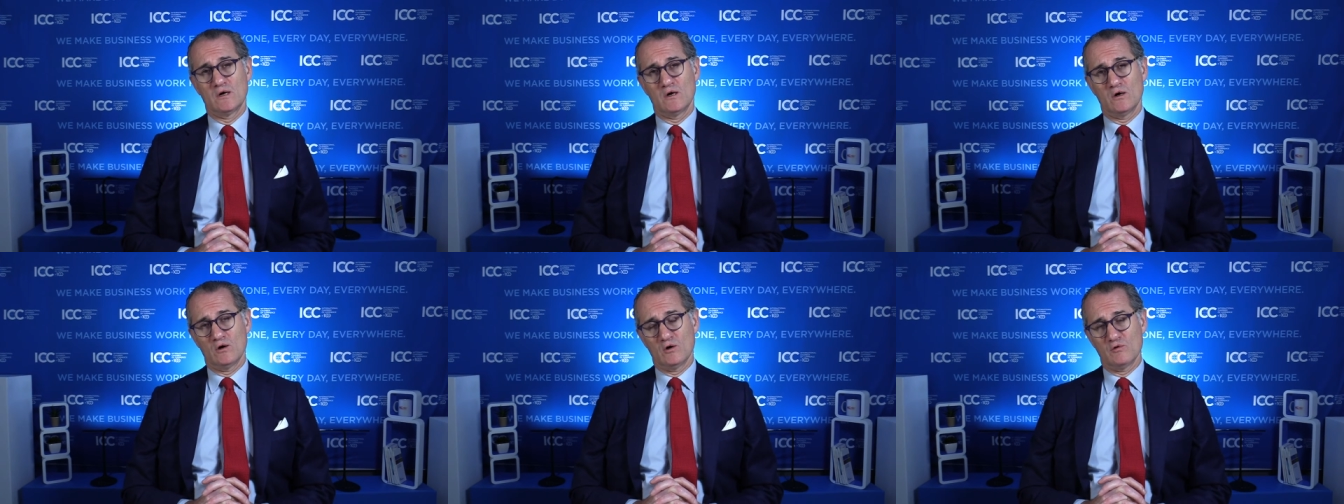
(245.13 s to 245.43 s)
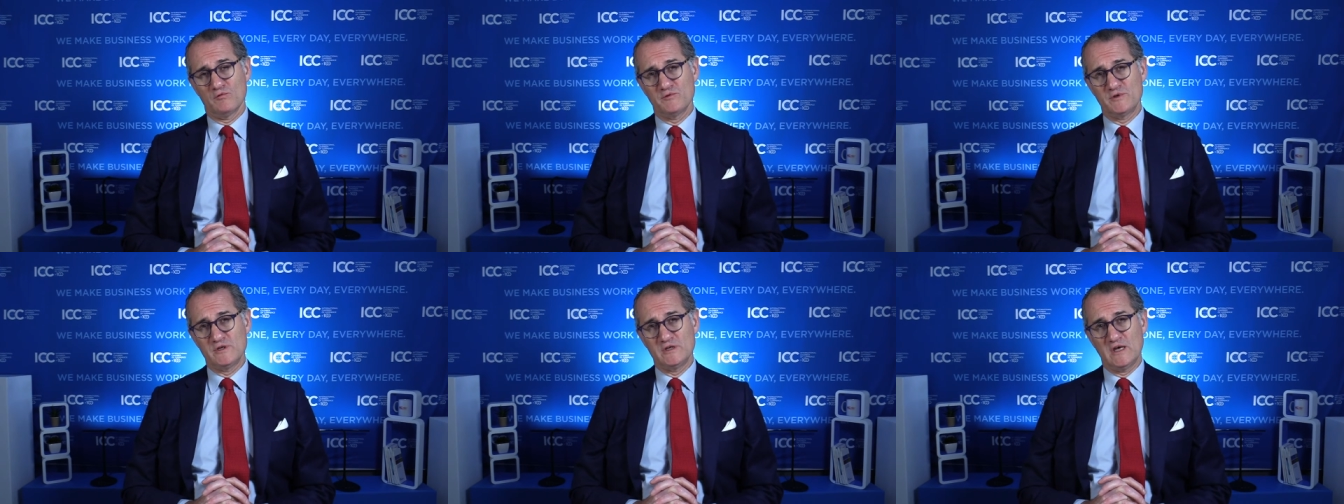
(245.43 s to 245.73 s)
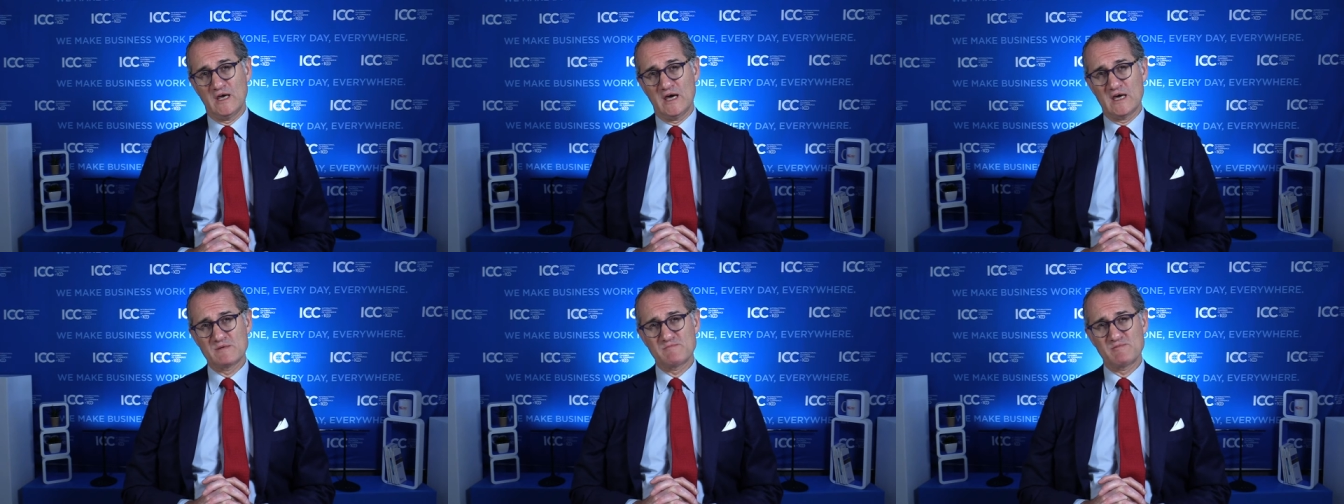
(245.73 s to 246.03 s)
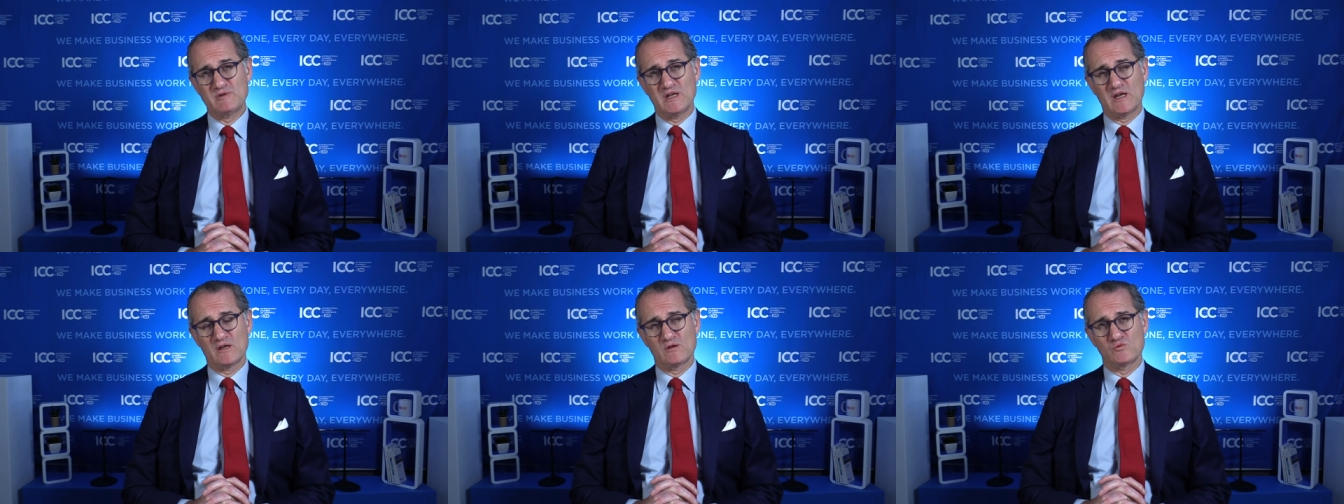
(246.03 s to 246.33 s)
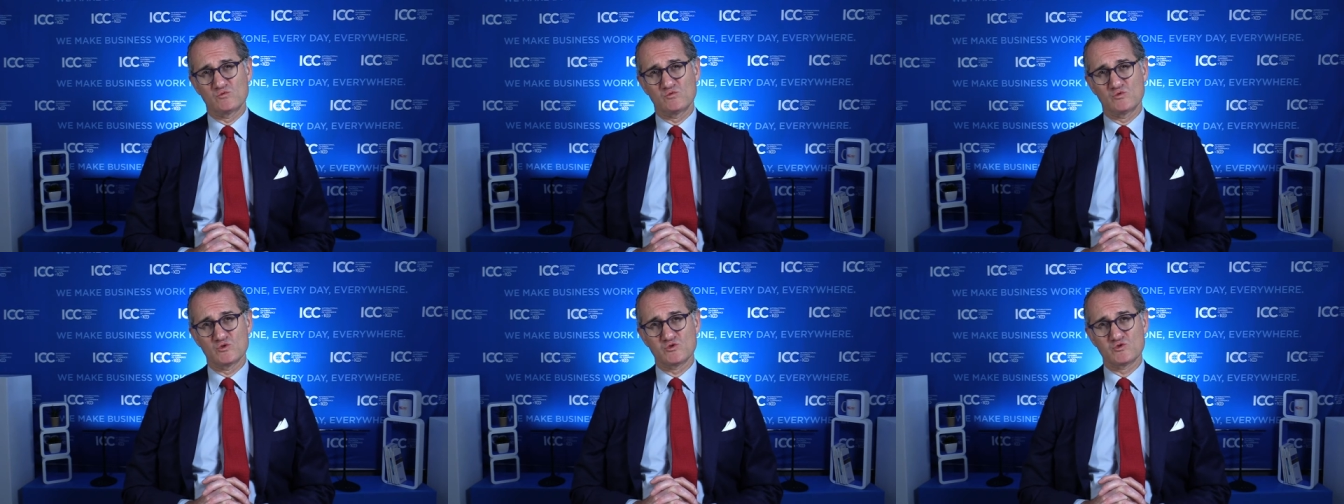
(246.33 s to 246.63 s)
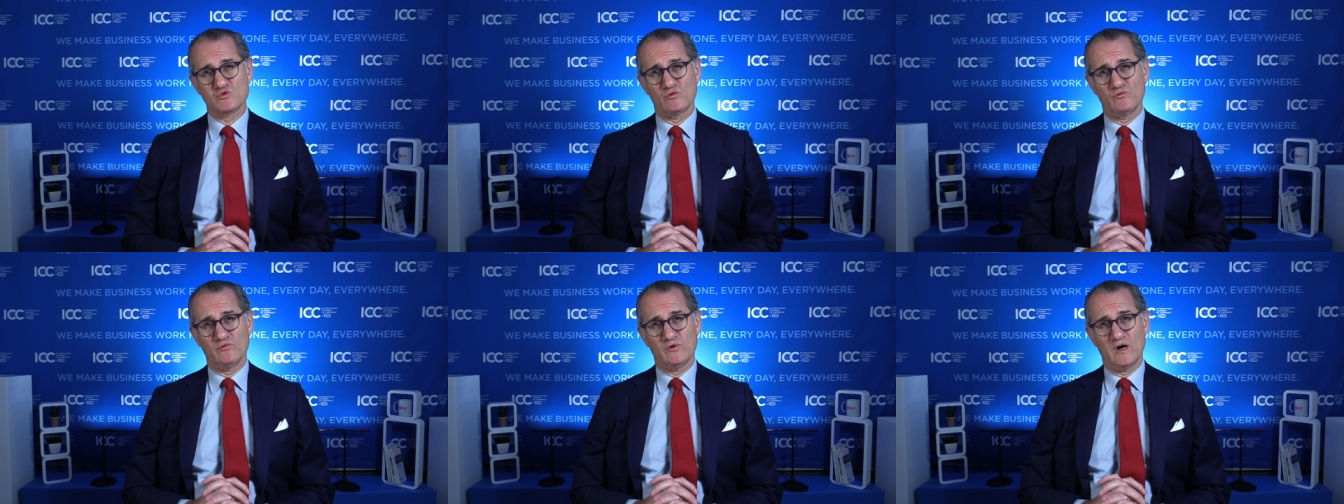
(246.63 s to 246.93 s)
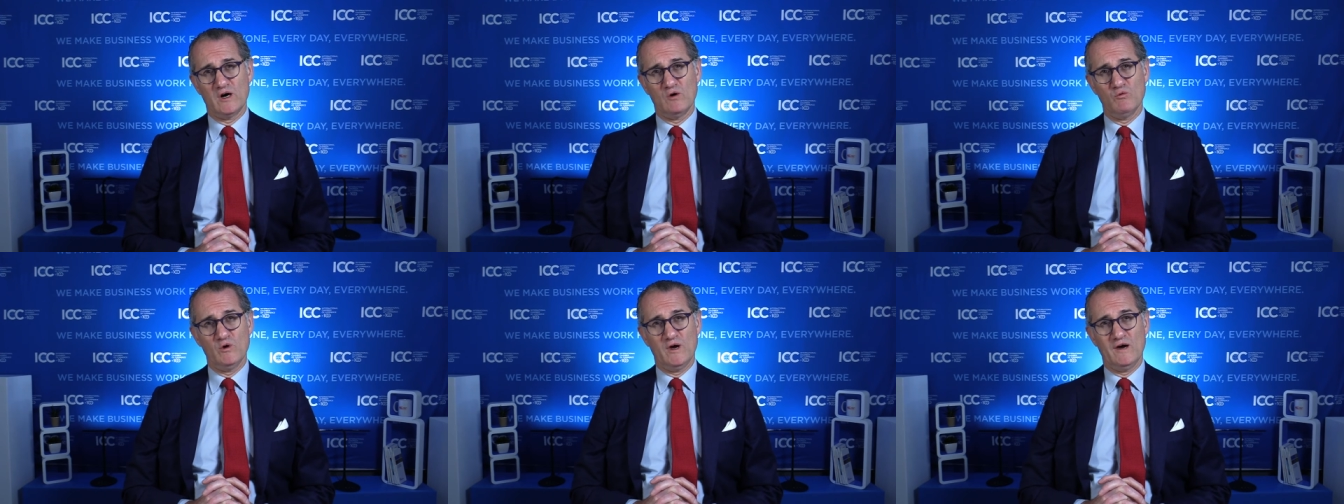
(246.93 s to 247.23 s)
of the expedited rules so
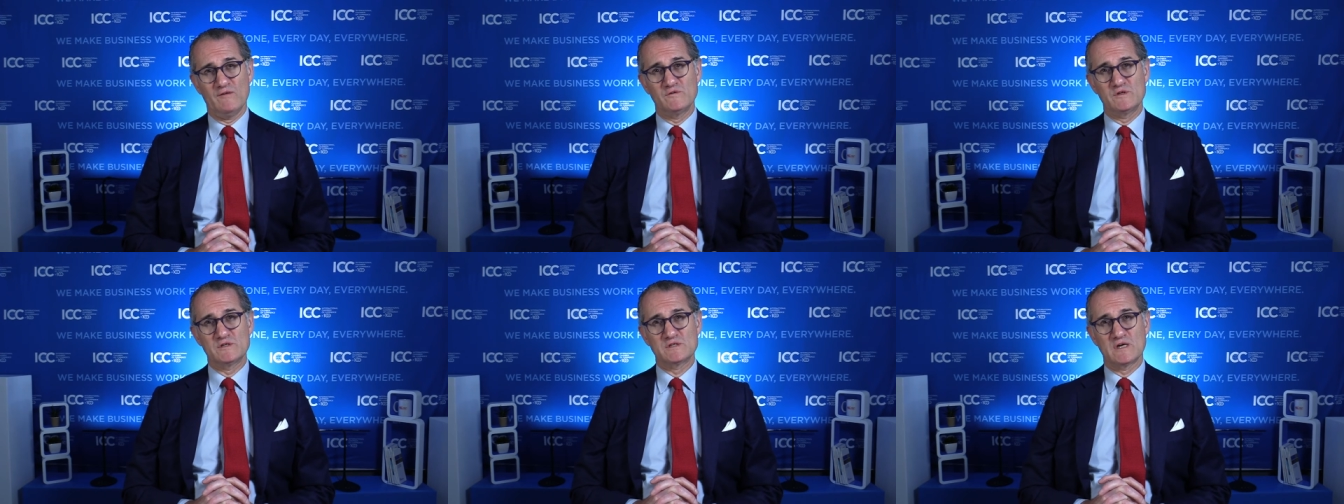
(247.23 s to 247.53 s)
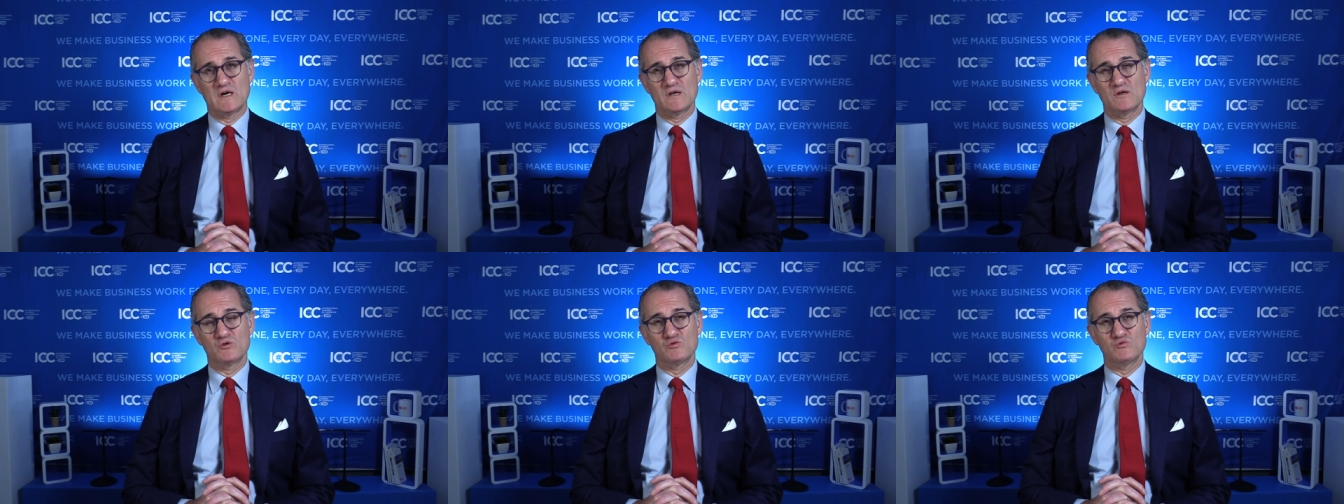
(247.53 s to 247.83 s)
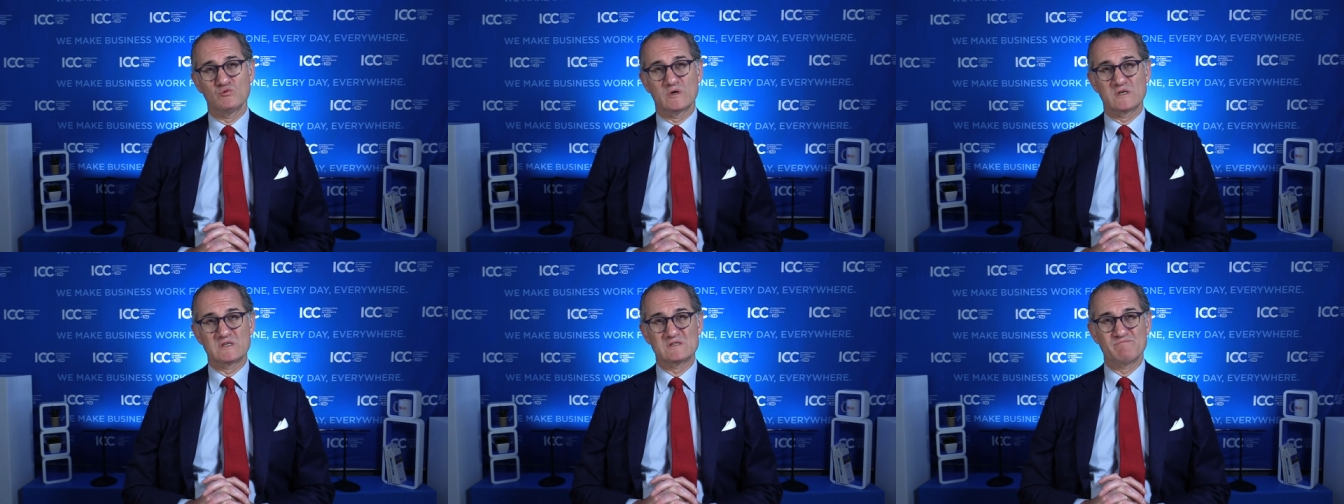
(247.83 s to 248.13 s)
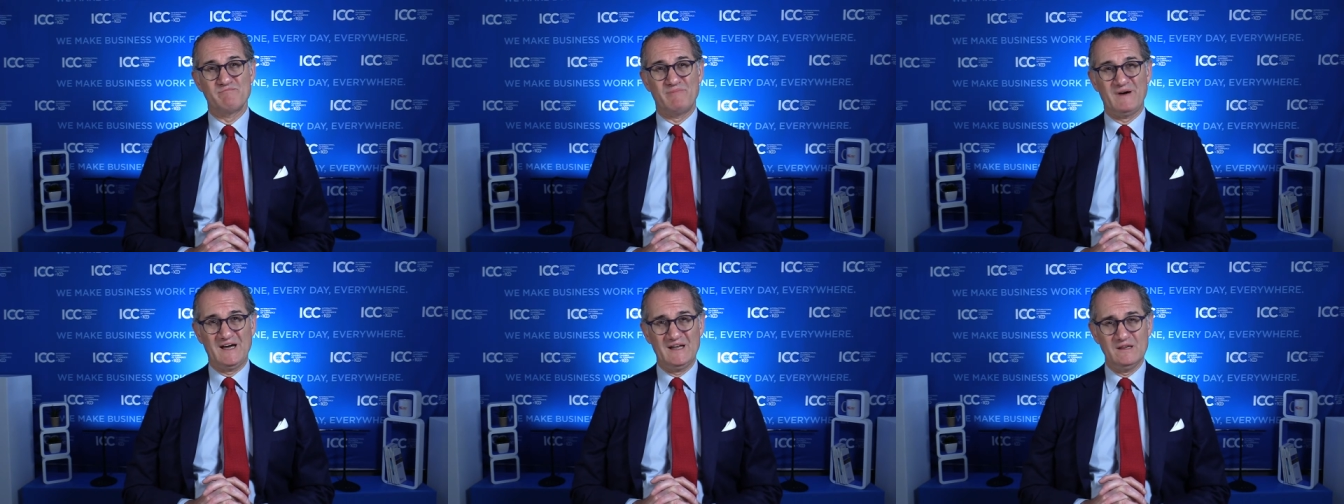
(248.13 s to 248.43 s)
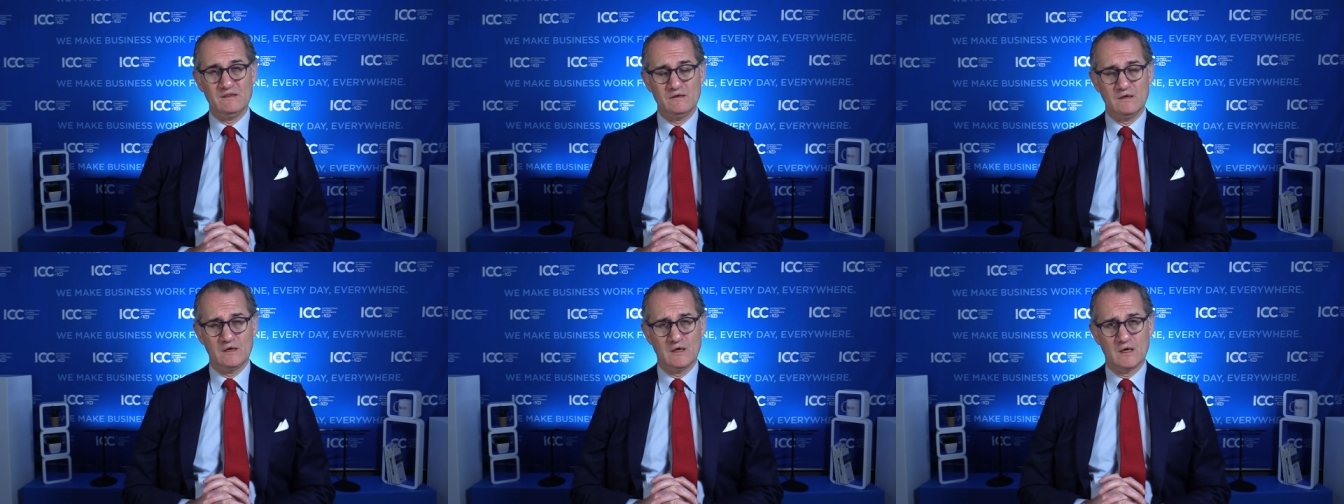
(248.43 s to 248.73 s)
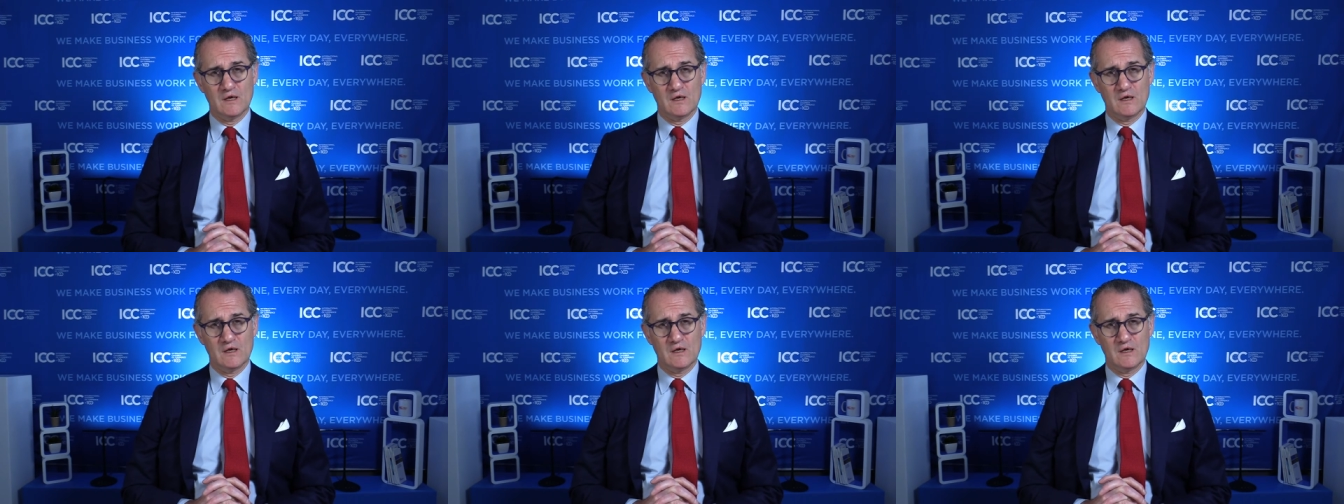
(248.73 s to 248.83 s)
far, we have decided to expand